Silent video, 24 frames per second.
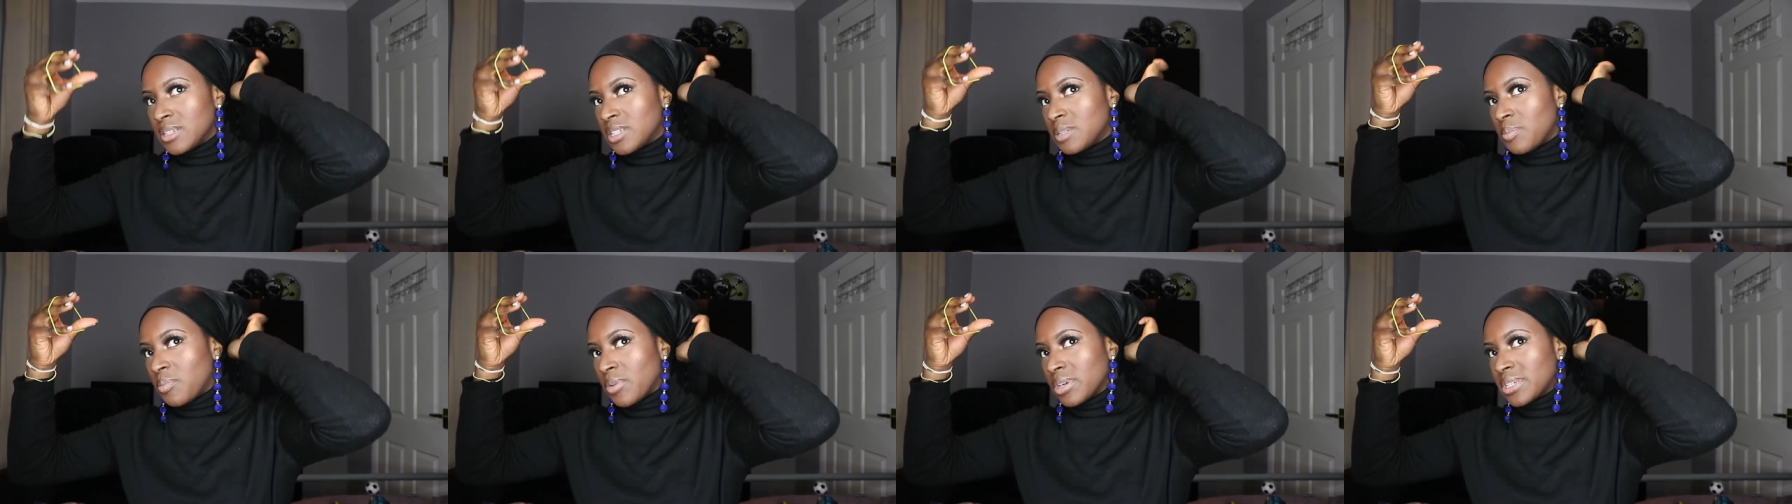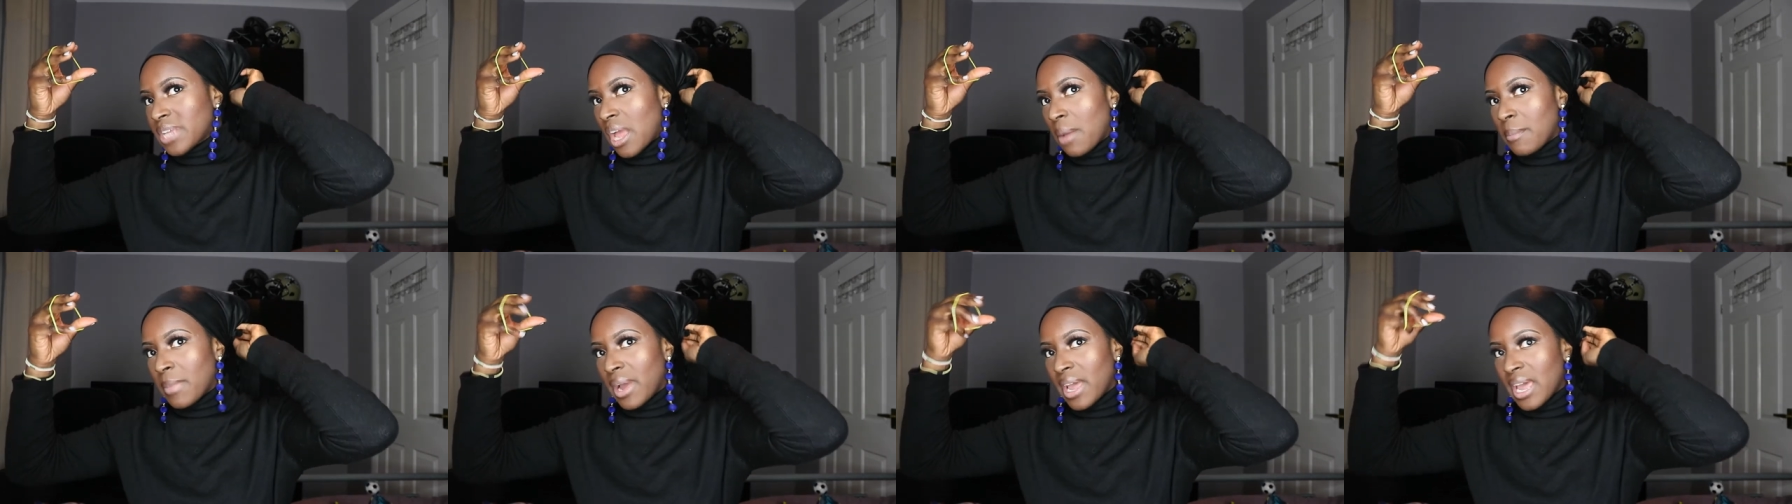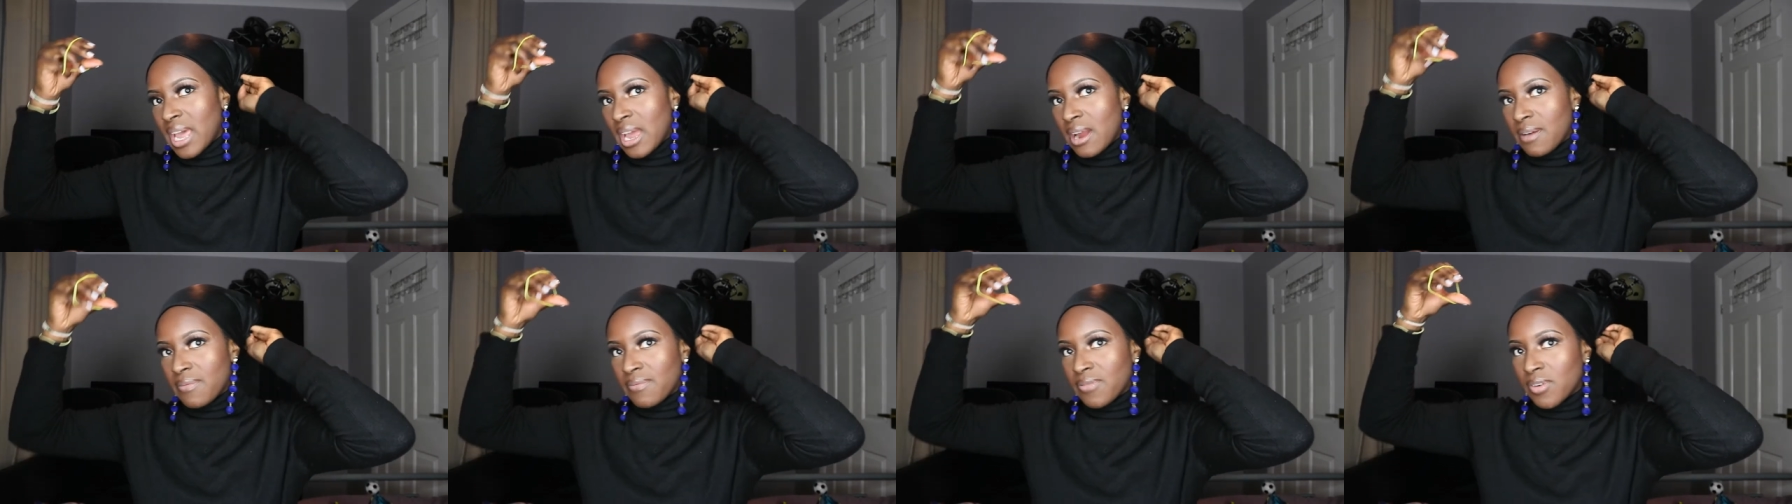to protect my
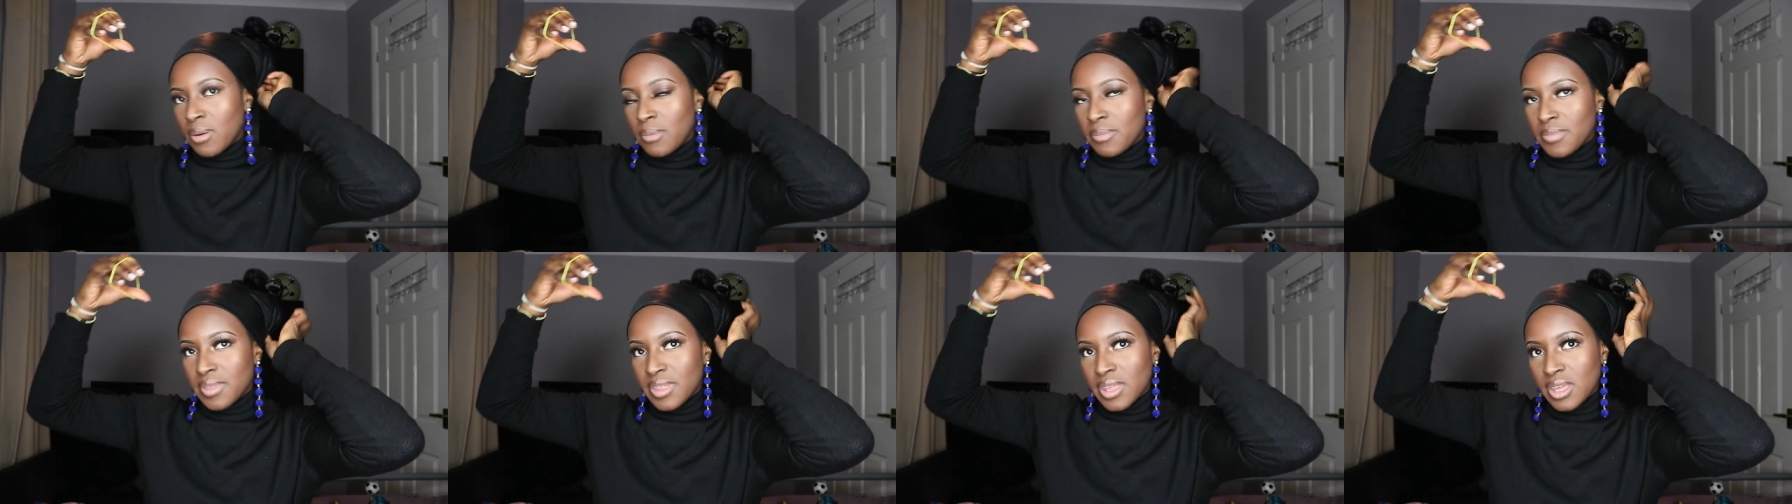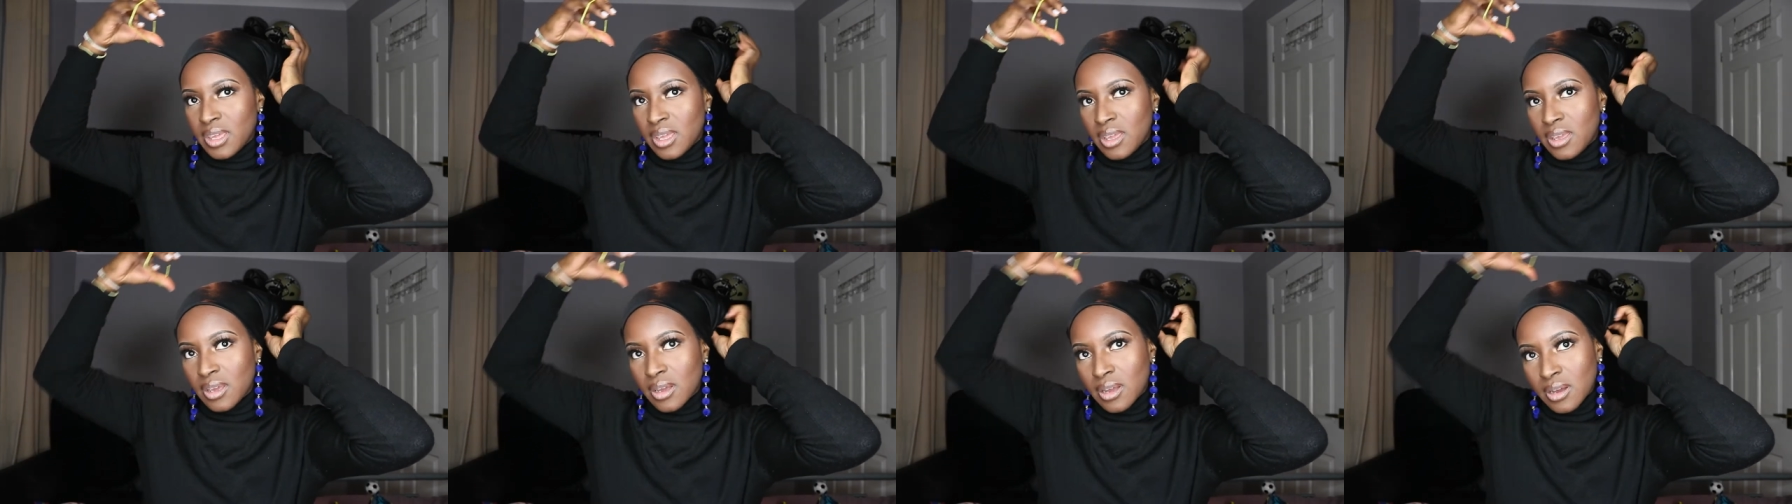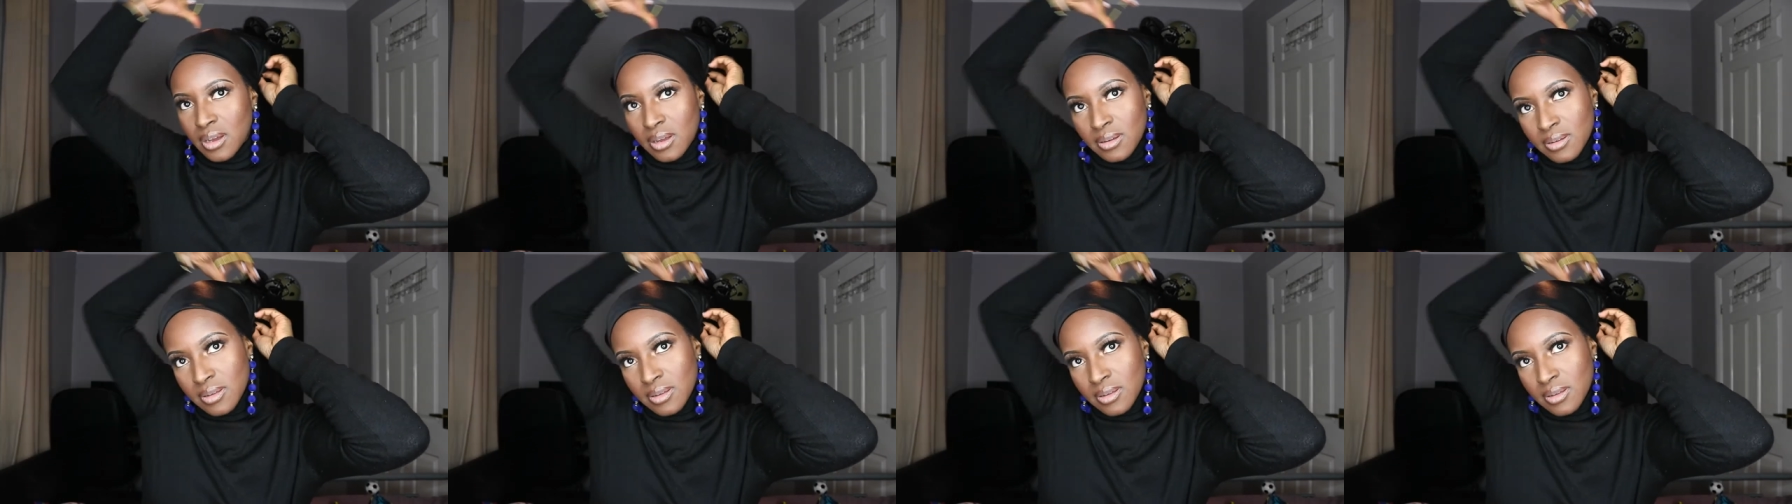hair from the